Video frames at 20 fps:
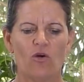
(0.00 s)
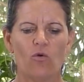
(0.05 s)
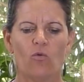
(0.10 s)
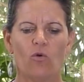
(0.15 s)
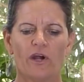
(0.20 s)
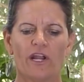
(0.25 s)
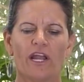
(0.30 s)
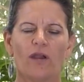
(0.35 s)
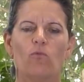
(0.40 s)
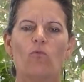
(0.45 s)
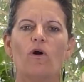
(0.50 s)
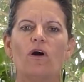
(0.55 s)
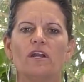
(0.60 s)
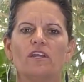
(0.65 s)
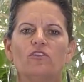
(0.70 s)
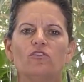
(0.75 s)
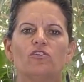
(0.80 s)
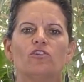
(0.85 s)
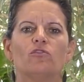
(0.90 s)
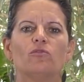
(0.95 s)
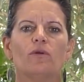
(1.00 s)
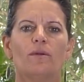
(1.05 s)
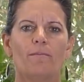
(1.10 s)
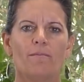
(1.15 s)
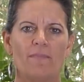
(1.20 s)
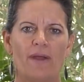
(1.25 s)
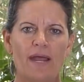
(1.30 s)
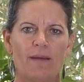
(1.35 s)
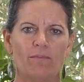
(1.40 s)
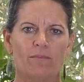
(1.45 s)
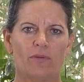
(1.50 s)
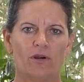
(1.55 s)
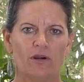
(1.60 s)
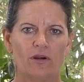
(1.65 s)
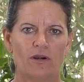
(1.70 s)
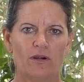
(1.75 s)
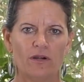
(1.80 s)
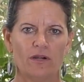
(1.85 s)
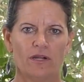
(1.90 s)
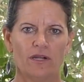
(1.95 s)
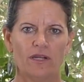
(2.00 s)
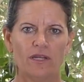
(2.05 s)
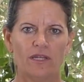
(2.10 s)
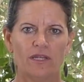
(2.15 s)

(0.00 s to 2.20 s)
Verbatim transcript: what I want you to remember